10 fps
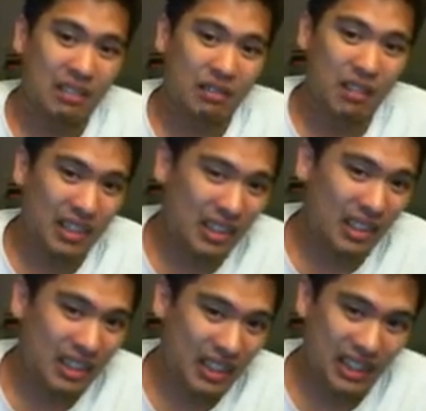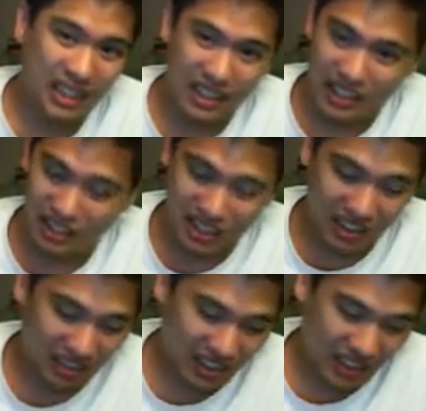One thing that Claudio
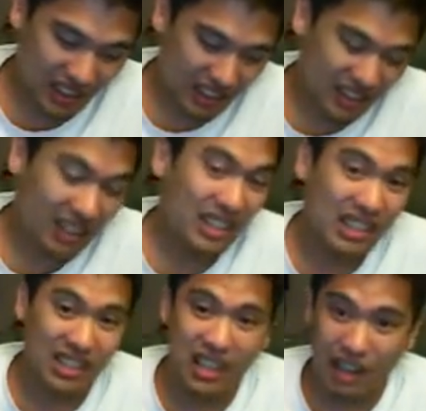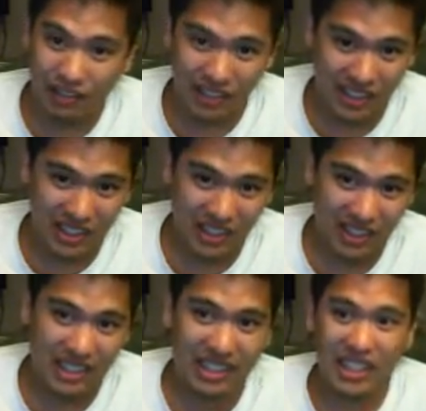Silva has is
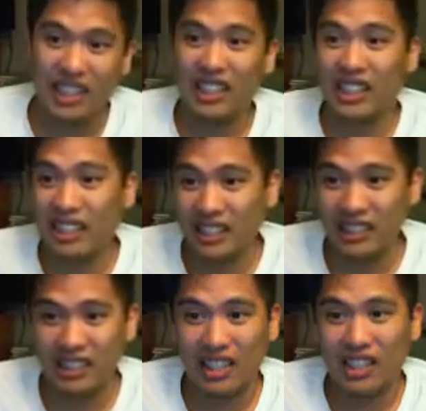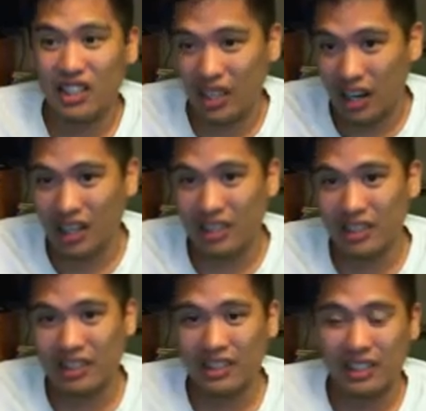toughness. This guy eats
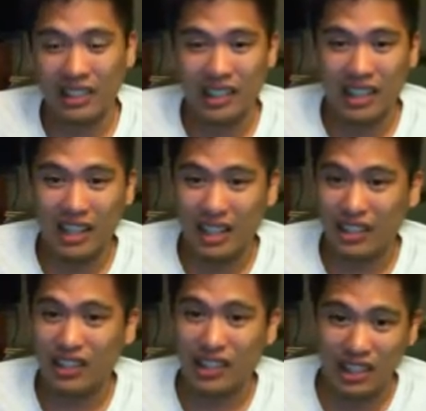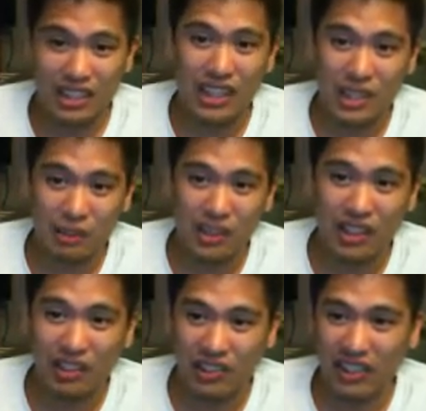shots and just keeps
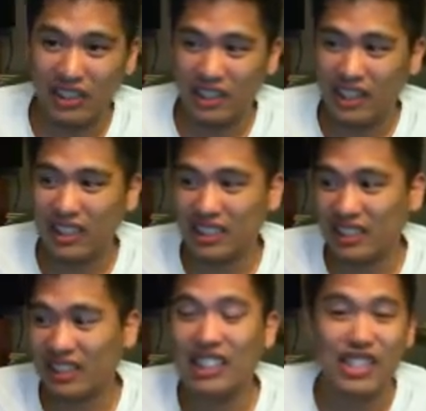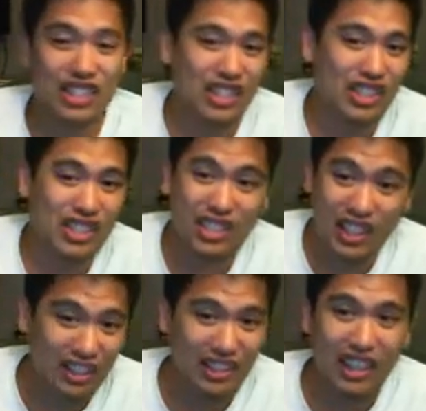going. He's just
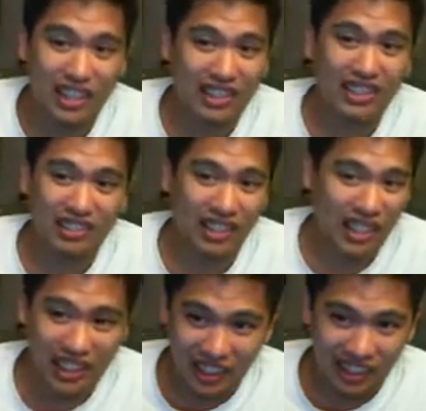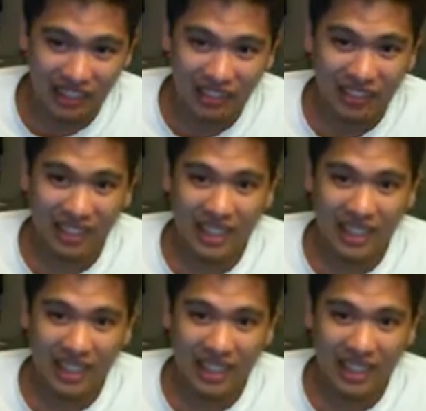stuck on you like glue.